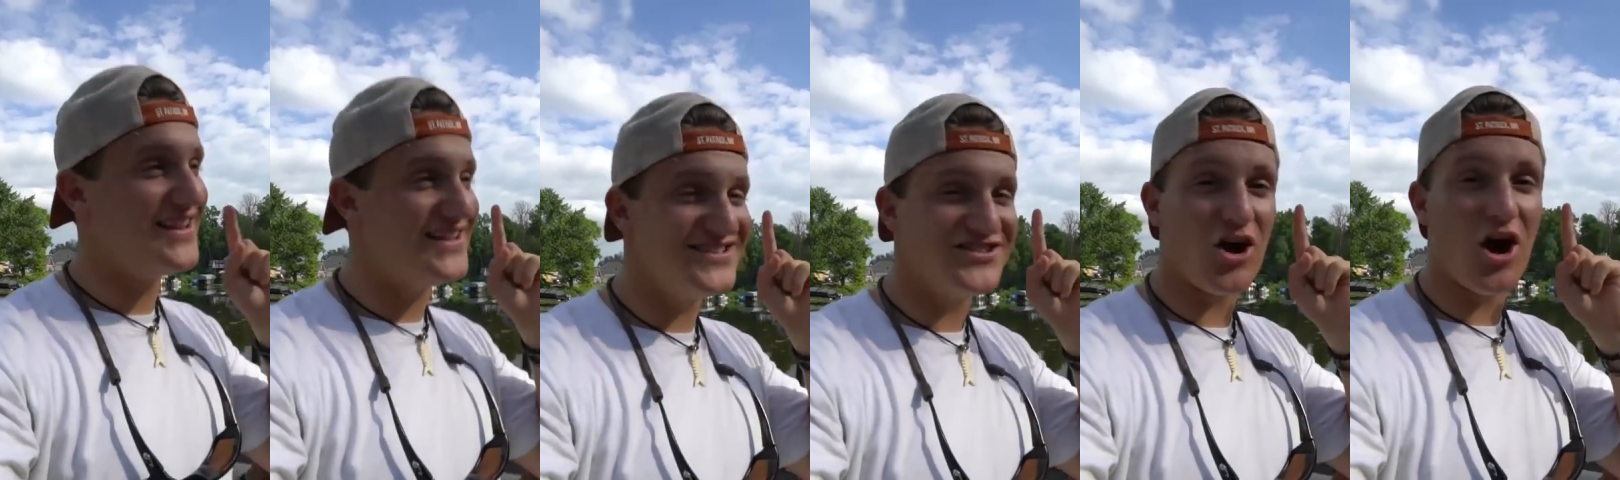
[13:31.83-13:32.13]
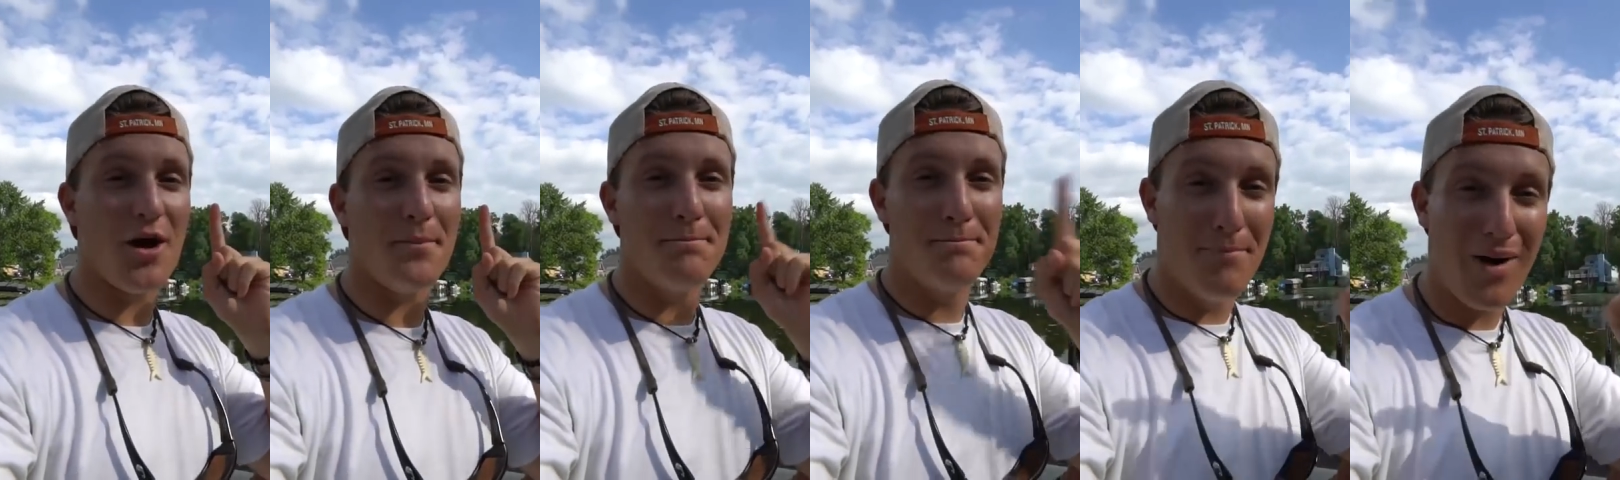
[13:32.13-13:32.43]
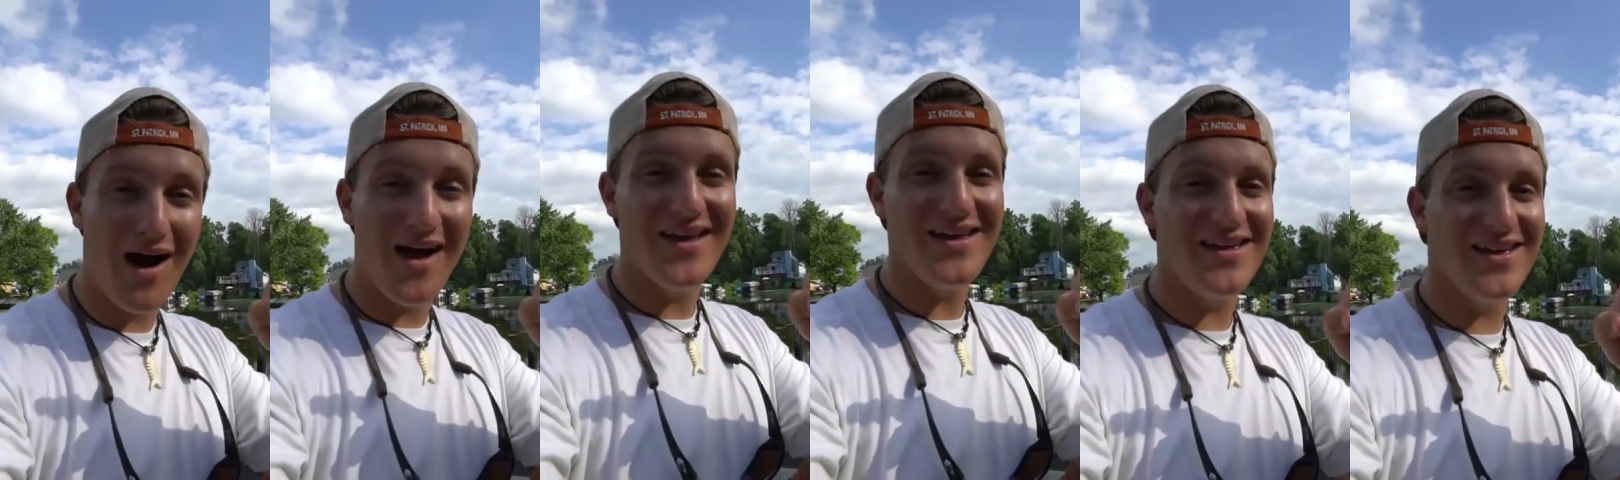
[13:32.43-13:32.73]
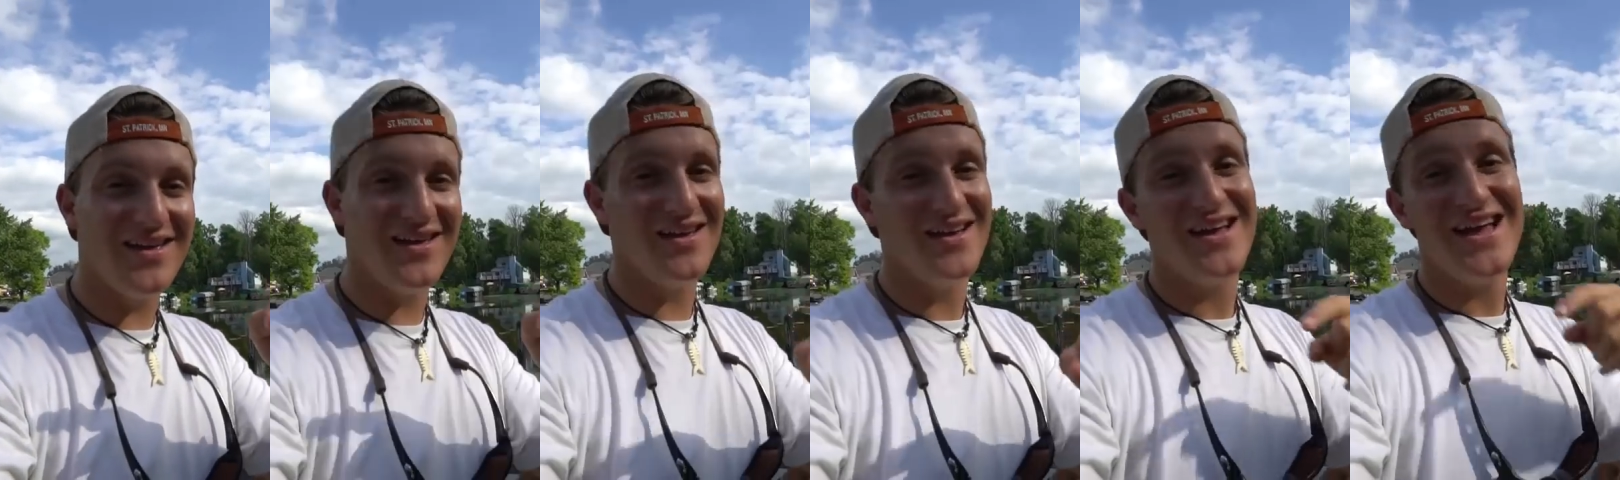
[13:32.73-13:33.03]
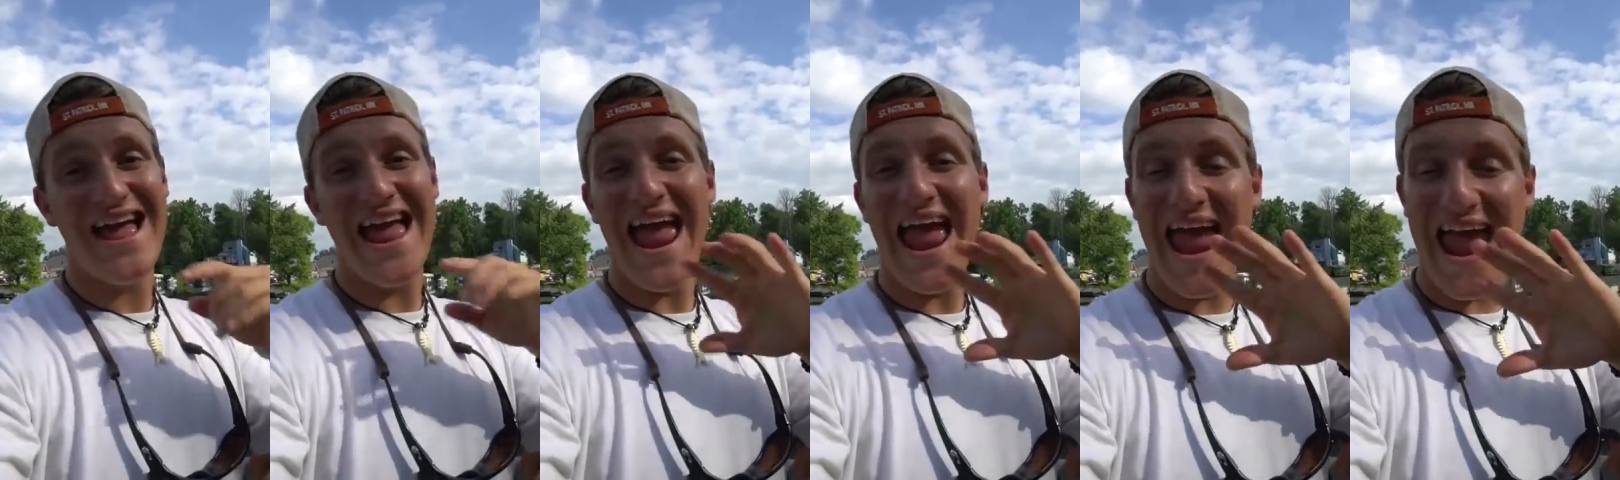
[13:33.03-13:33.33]
He's caught pike
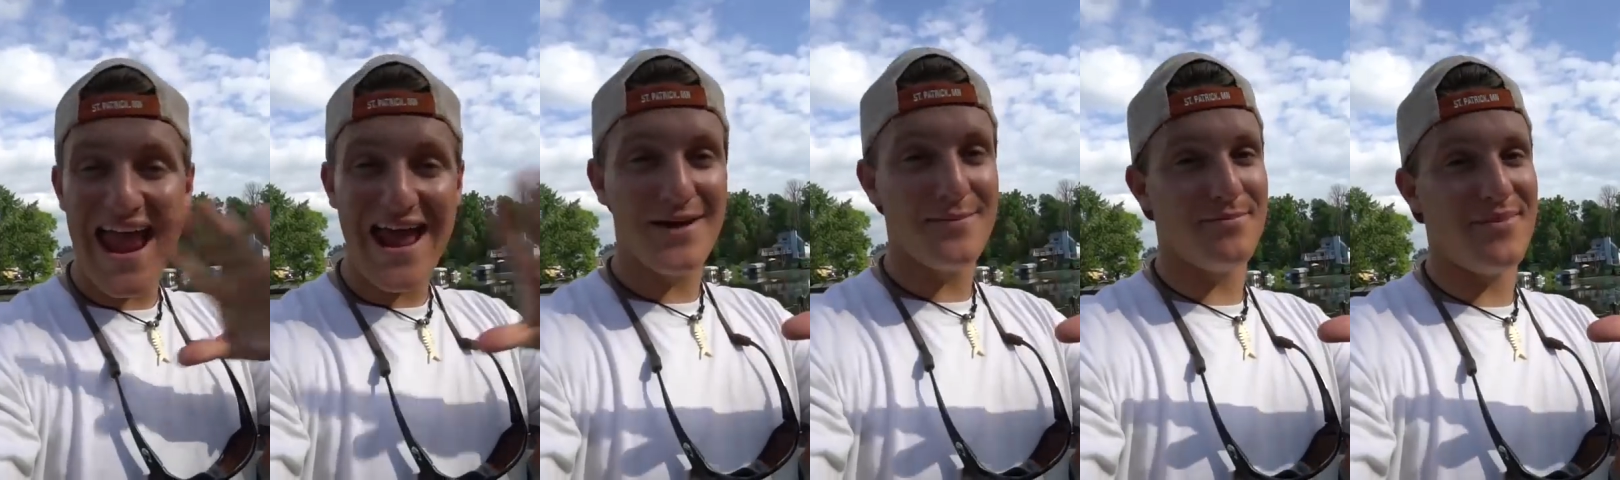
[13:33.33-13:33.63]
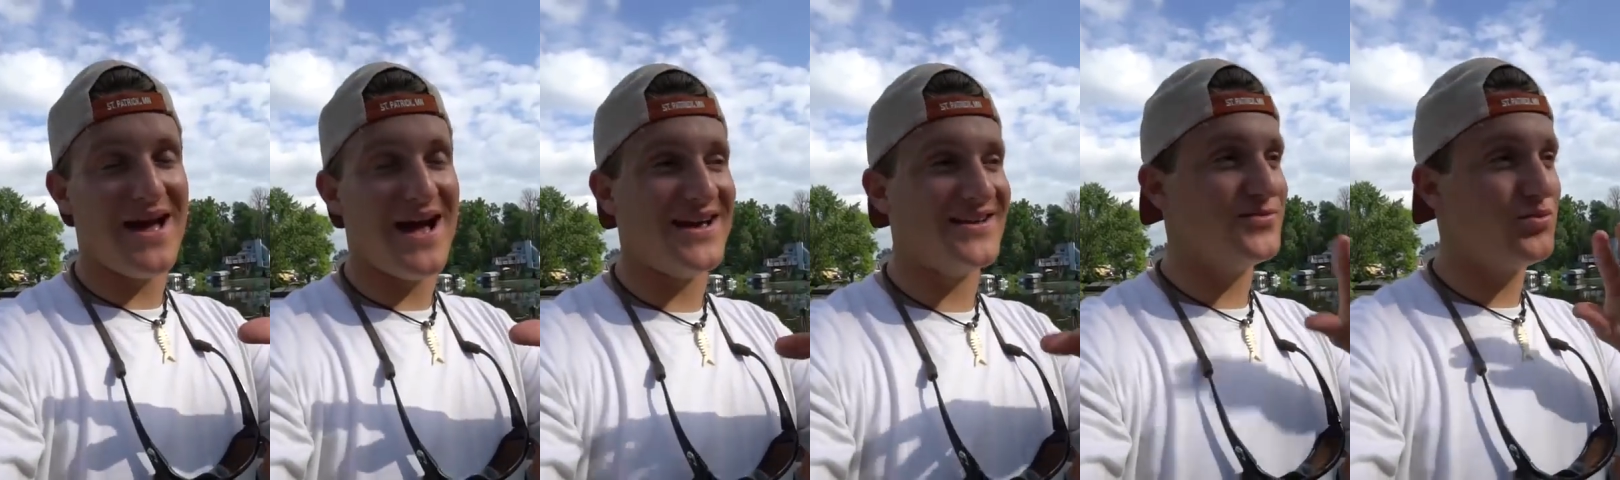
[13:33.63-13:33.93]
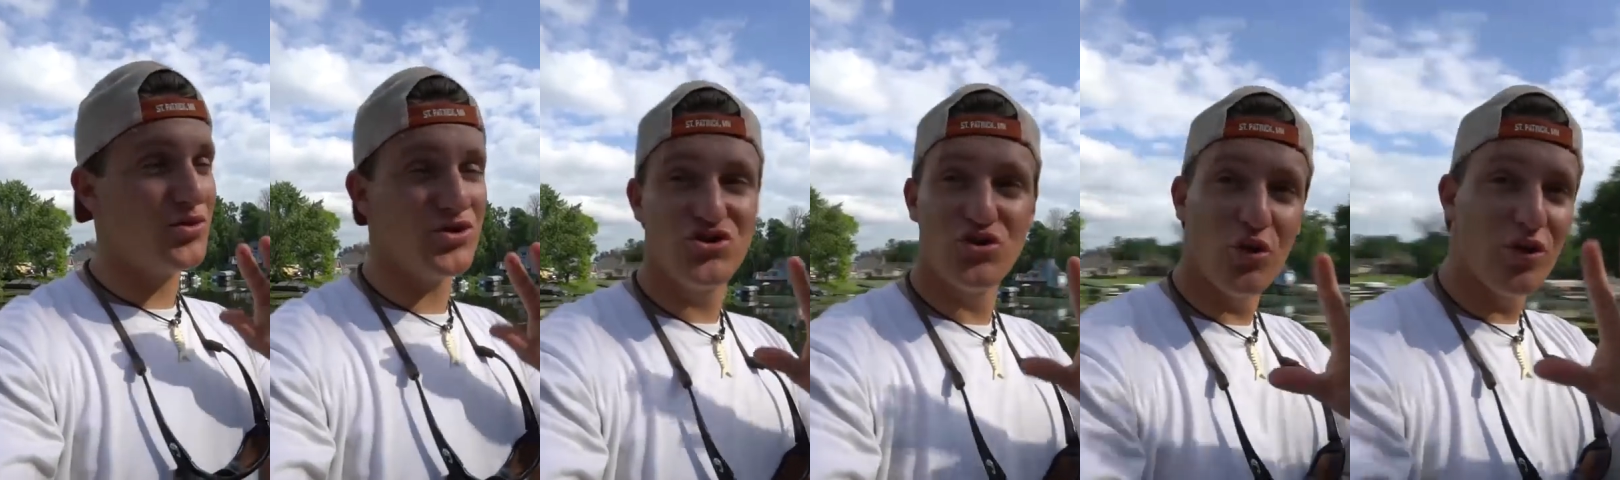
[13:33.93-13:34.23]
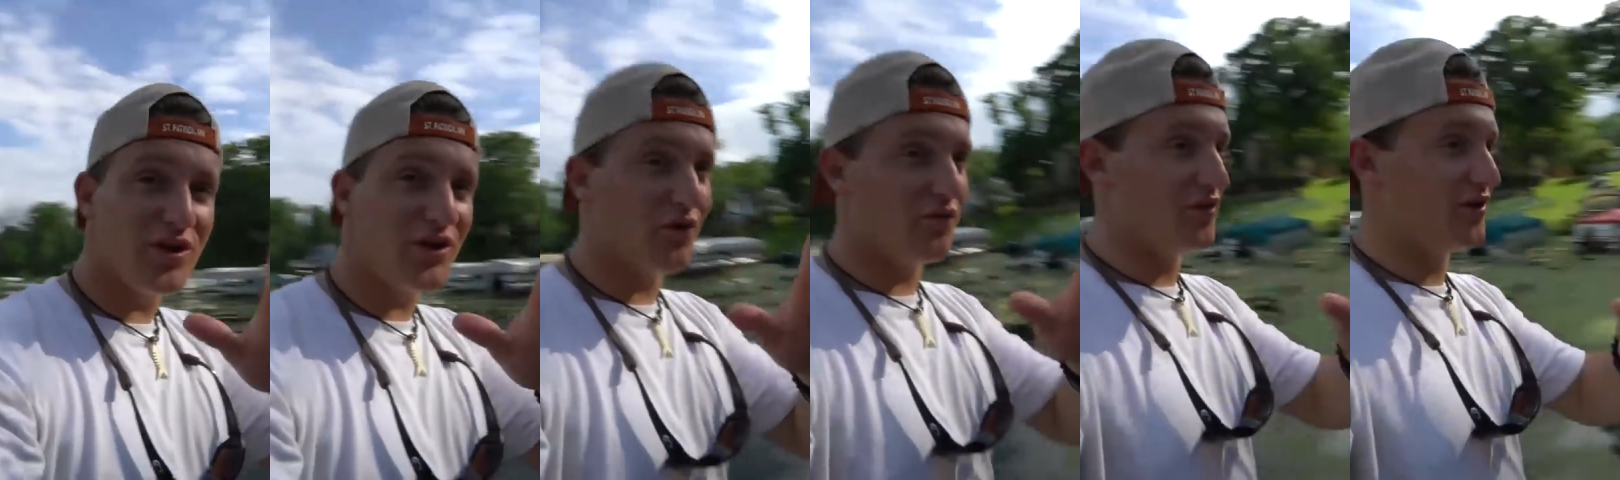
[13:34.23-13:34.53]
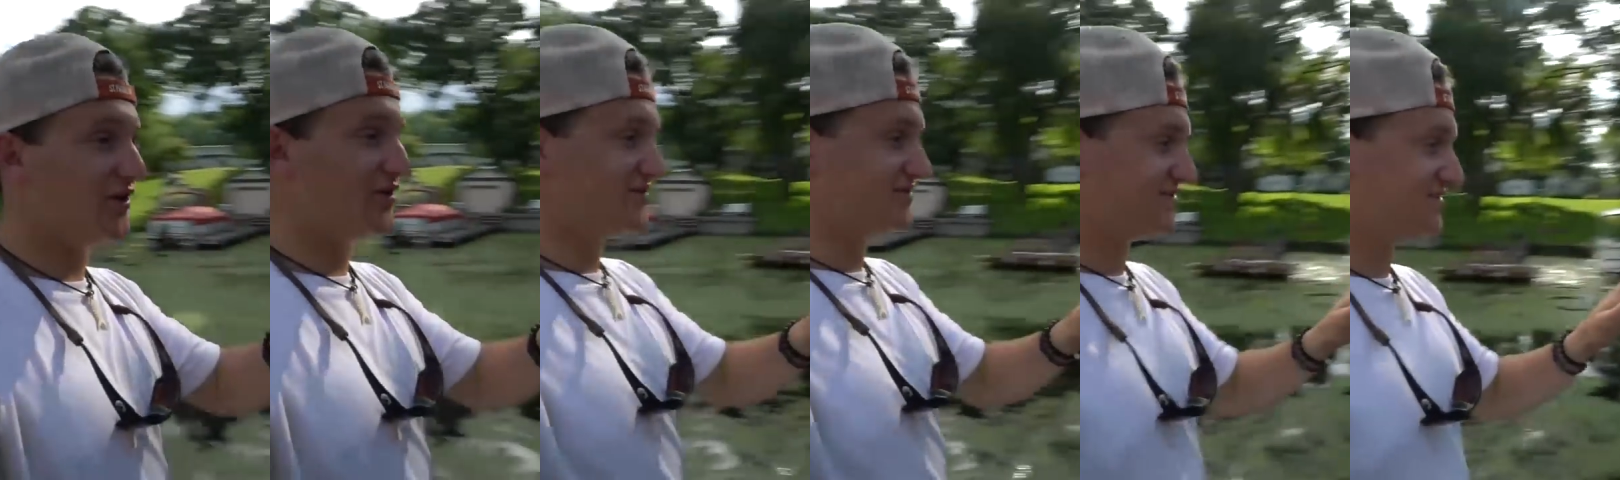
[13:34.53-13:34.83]
and bass, where Jordy over
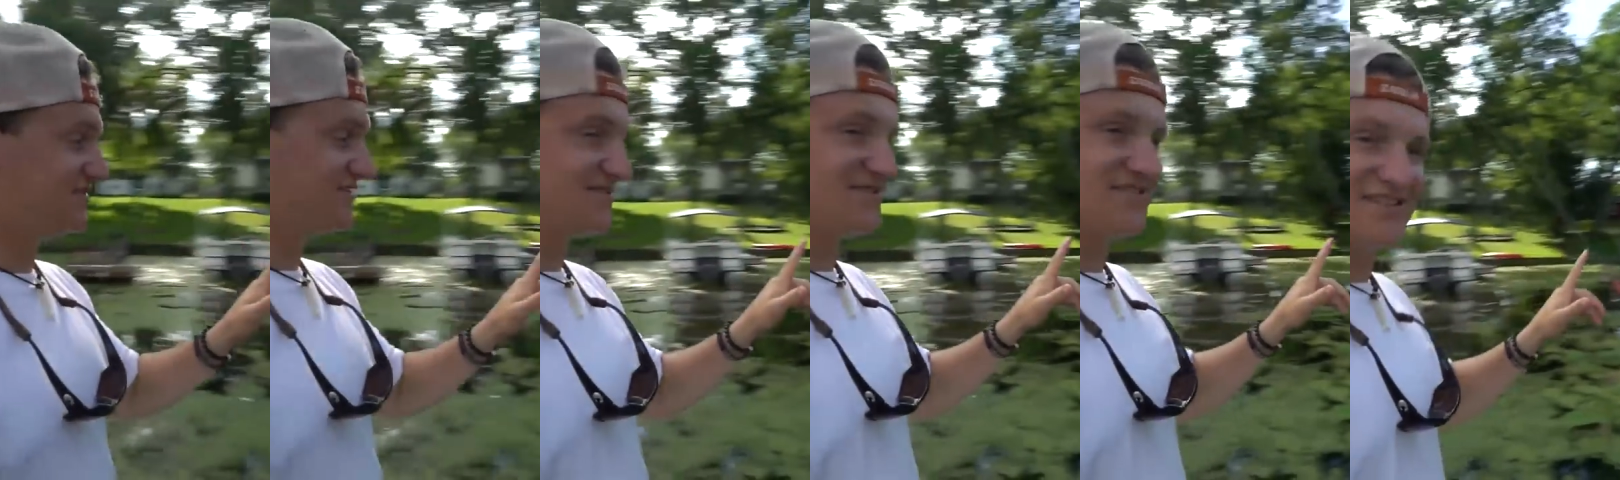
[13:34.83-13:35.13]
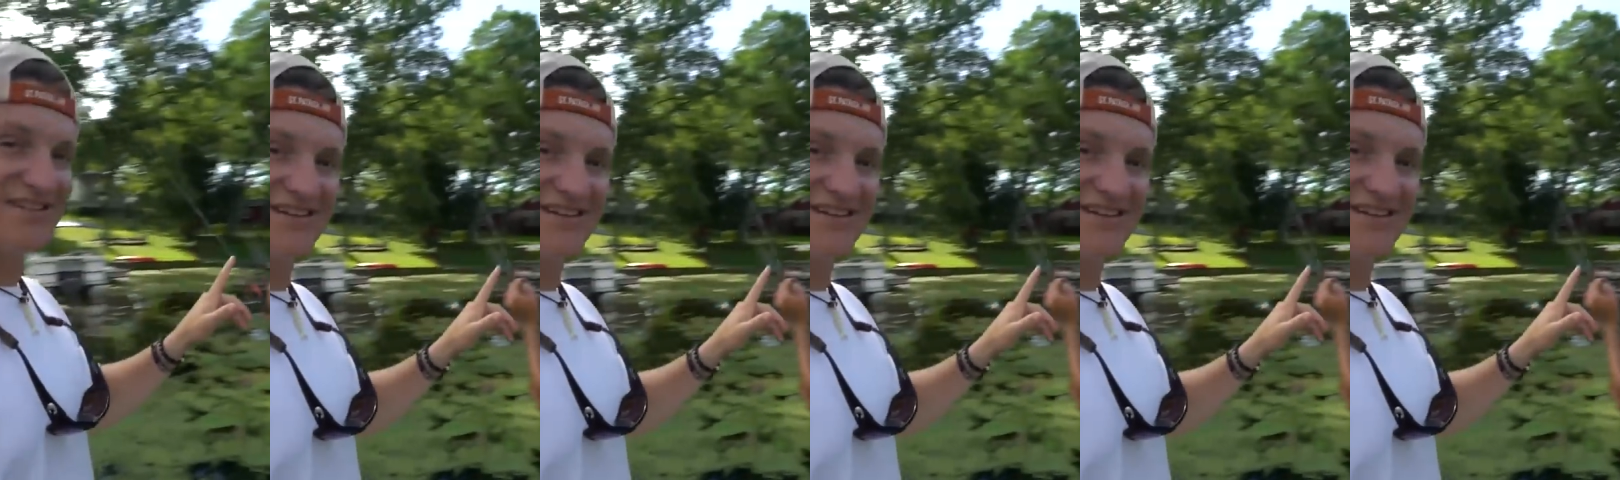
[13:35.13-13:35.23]
here is just